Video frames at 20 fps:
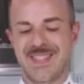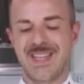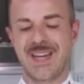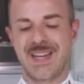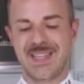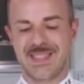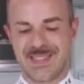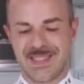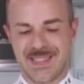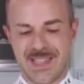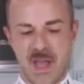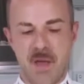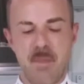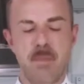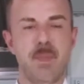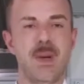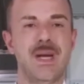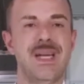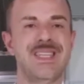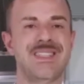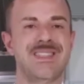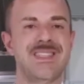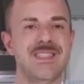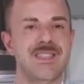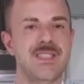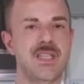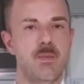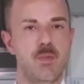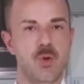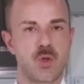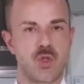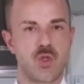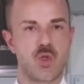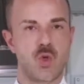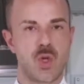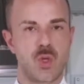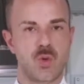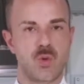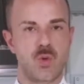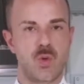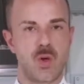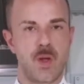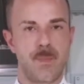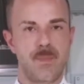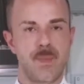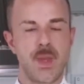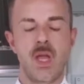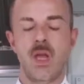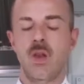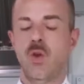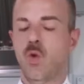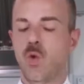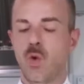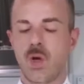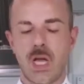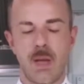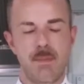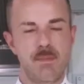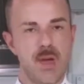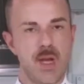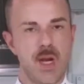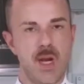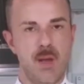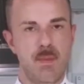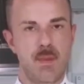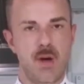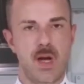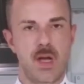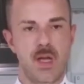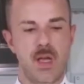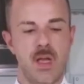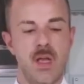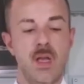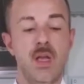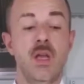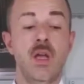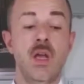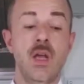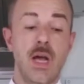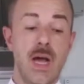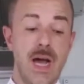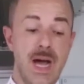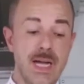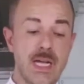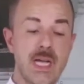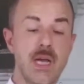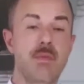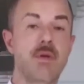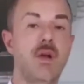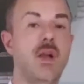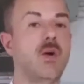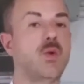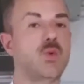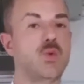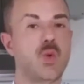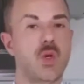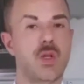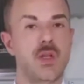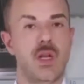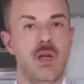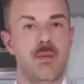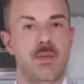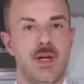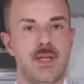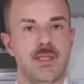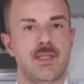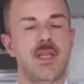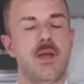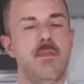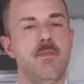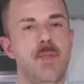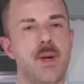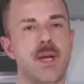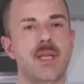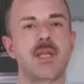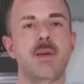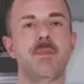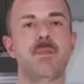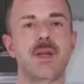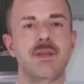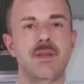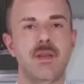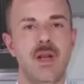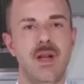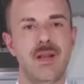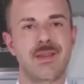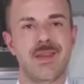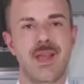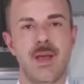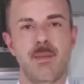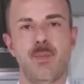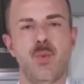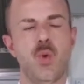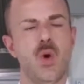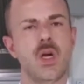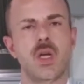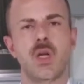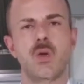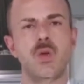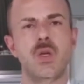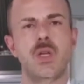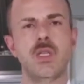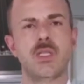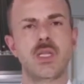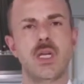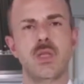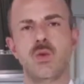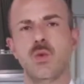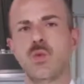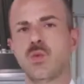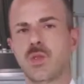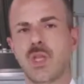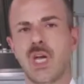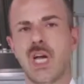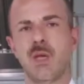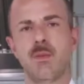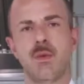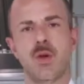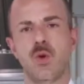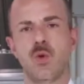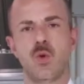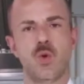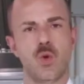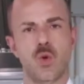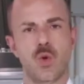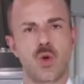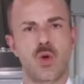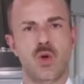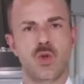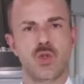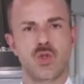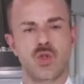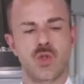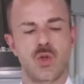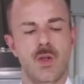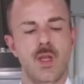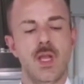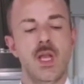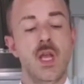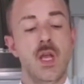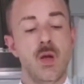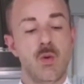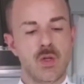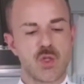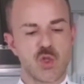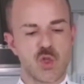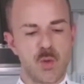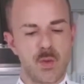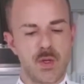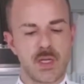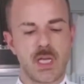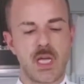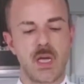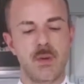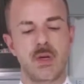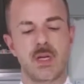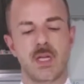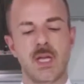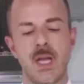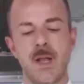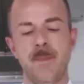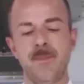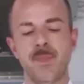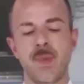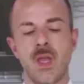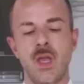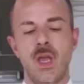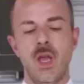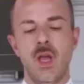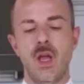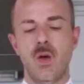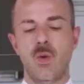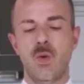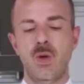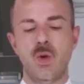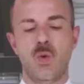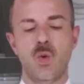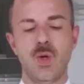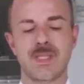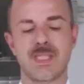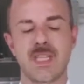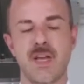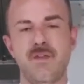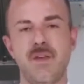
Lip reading: be good to always use the same portions, never change them. Even for the pasta cooking, it's important to learn the time, even using a timer or a clock.